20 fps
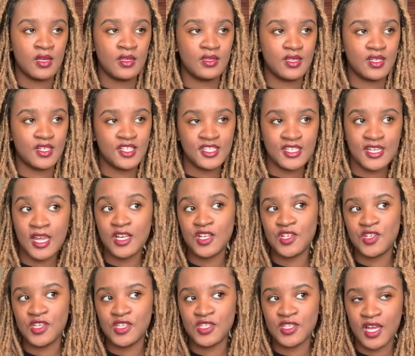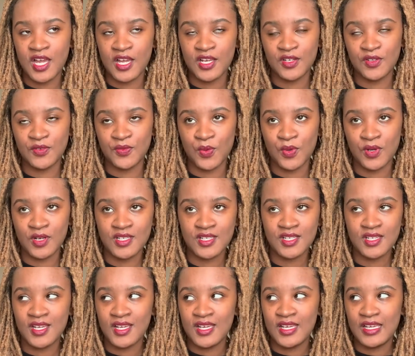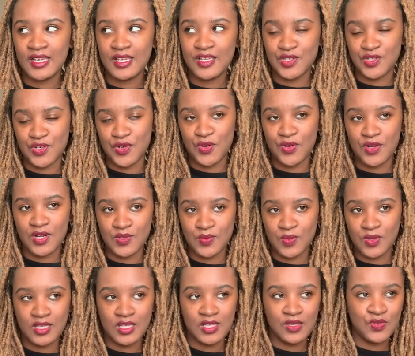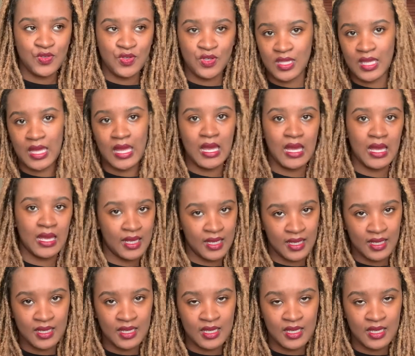the THC is kind of what is known as what gives you the high.